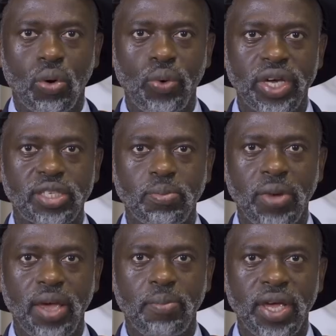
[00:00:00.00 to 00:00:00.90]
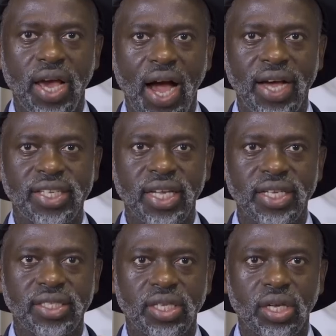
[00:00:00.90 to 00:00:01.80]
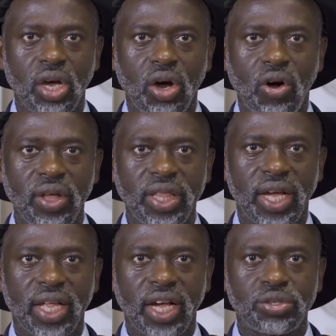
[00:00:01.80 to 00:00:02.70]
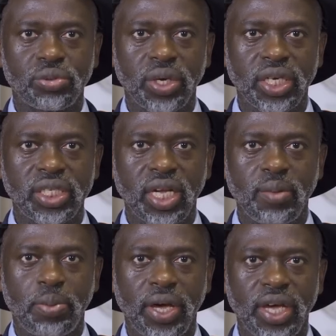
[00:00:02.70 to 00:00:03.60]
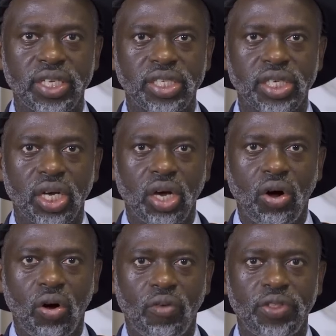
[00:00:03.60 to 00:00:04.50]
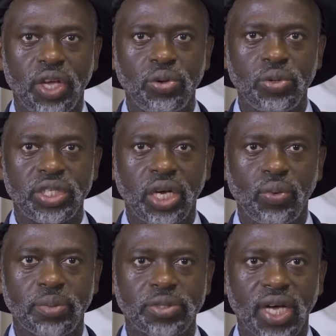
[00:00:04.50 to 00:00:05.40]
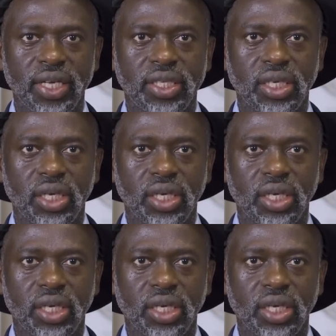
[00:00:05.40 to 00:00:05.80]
which may be accessed on the graduation page of the UJ website,